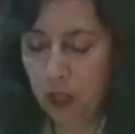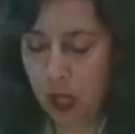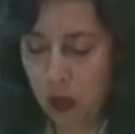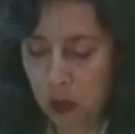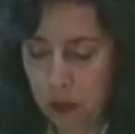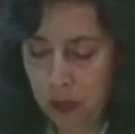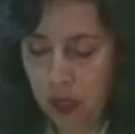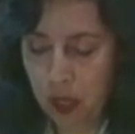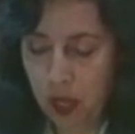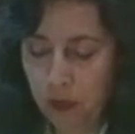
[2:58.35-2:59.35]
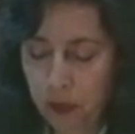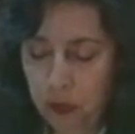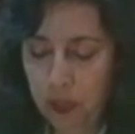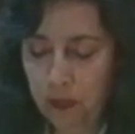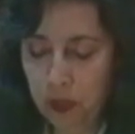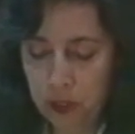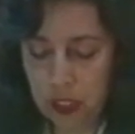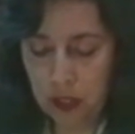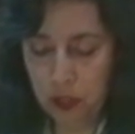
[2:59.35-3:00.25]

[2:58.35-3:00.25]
home for refusing to